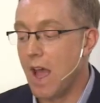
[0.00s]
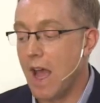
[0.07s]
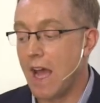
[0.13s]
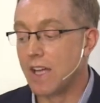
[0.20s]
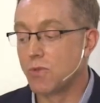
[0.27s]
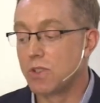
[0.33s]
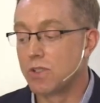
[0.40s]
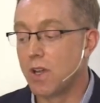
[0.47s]

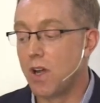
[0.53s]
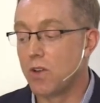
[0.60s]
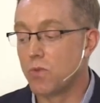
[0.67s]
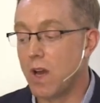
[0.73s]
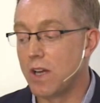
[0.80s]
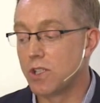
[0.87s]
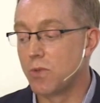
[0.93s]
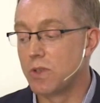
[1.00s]
As a result,
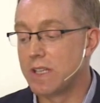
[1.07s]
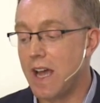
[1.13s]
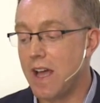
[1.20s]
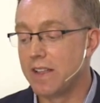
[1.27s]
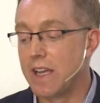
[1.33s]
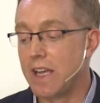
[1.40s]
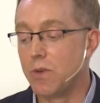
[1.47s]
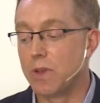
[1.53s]
Russia
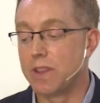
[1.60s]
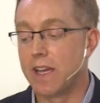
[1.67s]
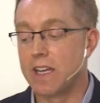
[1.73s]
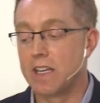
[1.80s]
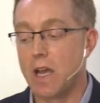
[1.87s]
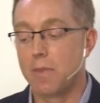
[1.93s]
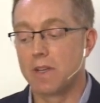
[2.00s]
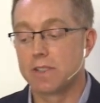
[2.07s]
retaliated with
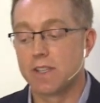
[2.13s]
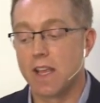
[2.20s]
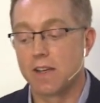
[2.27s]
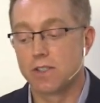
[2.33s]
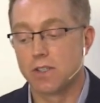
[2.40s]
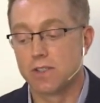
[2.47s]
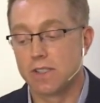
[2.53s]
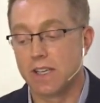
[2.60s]
economic
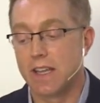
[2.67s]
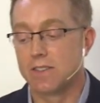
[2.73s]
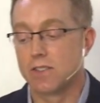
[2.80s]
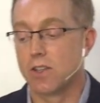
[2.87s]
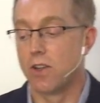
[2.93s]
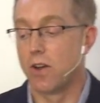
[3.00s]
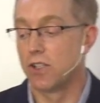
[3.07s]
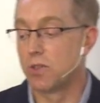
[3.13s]
sanctions
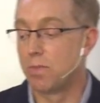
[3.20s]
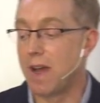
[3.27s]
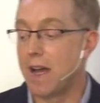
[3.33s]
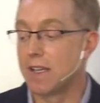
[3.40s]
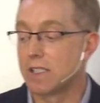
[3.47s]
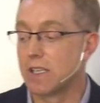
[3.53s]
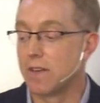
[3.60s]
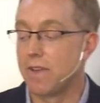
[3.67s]
against a large
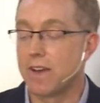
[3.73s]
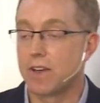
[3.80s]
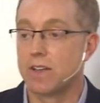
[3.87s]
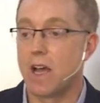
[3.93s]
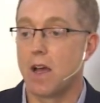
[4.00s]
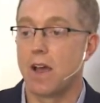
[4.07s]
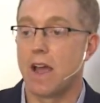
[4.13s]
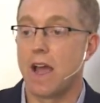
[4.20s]
basket of
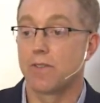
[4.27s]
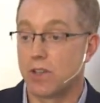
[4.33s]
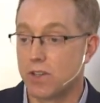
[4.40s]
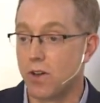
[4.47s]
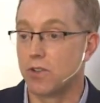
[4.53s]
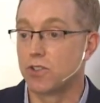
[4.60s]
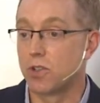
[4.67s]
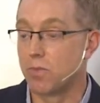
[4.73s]

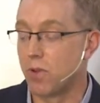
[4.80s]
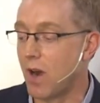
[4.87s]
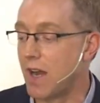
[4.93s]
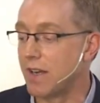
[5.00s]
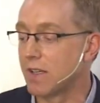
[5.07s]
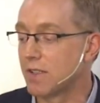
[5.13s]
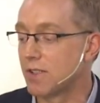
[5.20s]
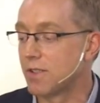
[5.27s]
agriculture
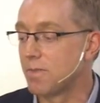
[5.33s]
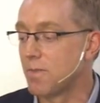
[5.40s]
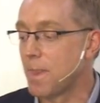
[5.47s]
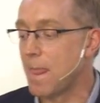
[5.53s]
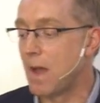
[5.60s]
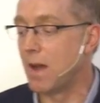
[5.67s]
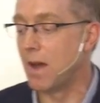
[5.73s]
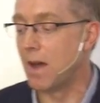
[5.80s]
products
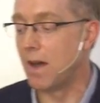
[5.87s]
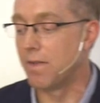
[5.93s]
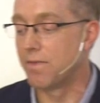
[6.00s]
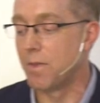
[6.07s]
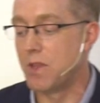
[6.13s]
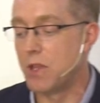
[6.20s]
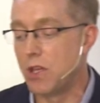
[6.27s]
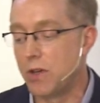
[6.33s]
uh,
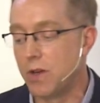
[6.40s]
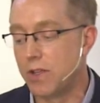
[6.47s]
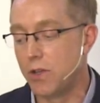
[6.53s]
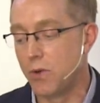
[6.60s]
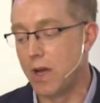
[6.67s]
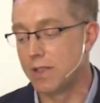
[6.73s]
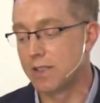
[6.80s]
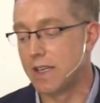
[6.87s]
from the U
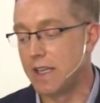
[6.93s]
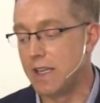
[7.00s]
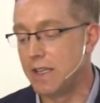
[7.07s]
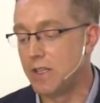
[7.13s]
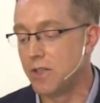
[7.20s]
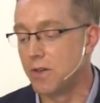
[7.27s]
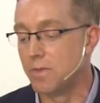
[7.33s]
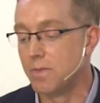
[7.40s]
US and
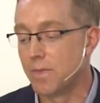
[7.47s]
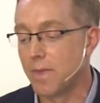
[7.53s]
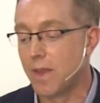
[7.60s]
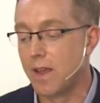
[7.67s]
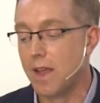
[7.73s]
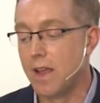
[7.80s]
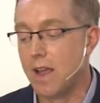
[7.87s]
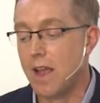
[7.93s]
EU.
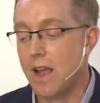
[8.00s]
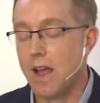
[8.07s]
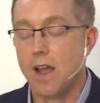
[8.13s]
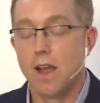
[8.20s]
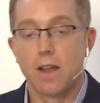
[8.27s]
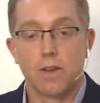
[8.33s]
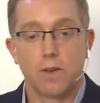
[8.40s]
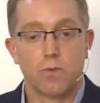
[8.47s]

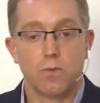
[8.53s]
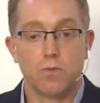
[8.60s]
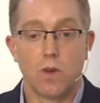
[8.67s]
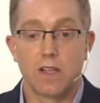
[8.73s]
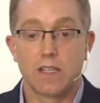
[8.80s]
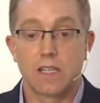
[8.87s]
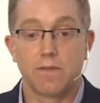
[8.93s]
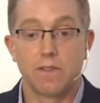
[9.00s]

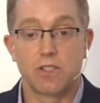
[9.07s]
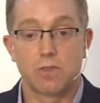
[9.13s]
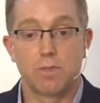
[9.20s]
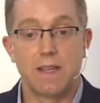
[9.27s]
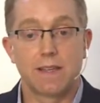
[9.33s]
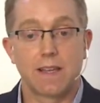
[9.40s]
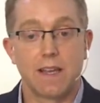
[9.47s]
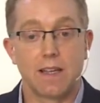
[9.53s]
Relatively
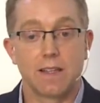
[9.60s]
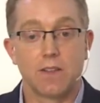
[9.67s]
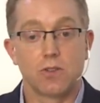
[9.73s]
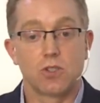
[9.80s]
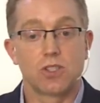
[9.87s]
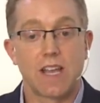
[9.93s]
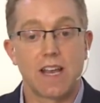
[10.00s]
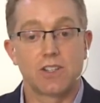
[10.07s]
speaking,
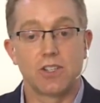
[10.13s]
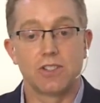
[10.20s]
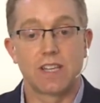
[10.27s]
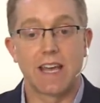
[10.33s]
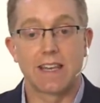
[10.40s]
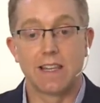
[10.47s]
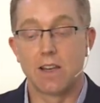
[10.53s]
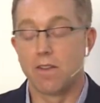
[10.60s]
those sanctions
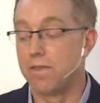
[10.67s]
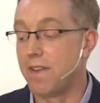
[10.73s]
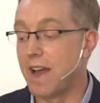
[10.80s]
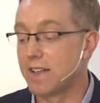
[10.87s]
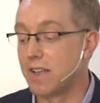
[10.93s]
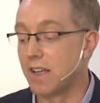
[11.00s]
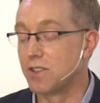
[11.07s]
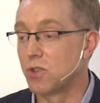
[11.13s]
had little
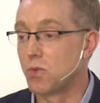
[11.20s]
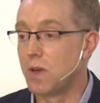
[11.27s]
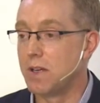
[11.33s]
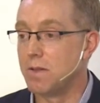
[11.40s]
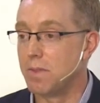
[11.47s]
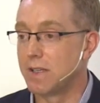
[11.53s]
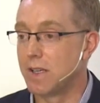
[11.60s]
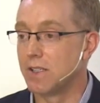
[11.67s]
effect on
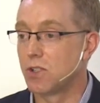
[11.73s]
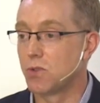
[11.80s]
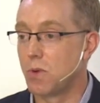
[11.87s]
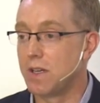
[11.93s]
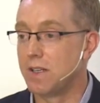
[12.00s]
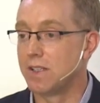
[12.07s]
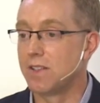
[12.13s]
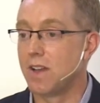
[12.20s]
Sweden because
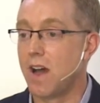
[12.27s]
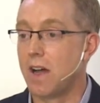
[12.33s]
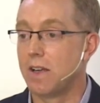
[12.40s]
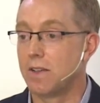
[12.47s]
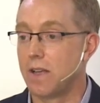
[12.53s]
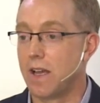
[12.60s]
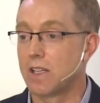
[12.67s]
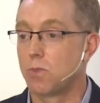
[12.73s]
Sweden does
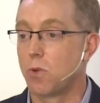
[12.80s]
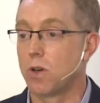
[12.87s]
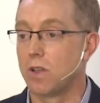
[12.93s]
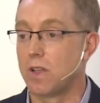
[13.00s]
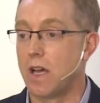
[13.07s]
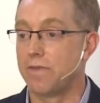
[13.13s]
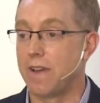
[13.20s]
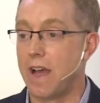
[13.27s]
not export a
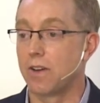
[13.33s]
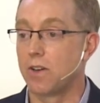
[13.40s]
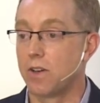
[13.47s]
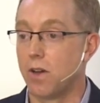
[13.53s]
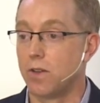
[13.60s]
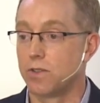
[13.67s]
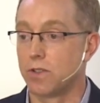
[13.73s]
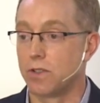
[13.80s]
lot of
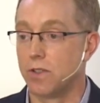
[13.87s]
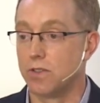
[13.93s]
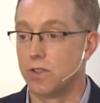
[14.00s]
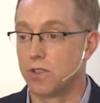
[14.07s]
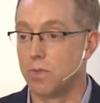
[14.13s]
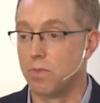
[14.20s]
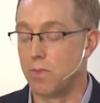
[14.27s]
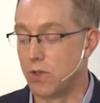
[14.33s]
agriculture
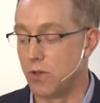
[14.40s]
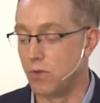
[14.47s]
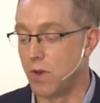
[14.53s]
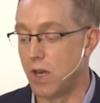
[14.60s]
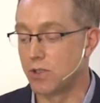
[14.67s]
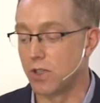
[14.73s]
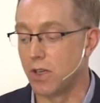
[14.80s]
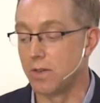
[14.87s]
goods to, to
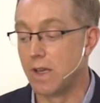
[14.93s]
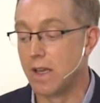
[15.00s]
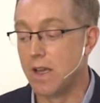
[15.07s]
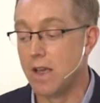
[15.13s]
Russia.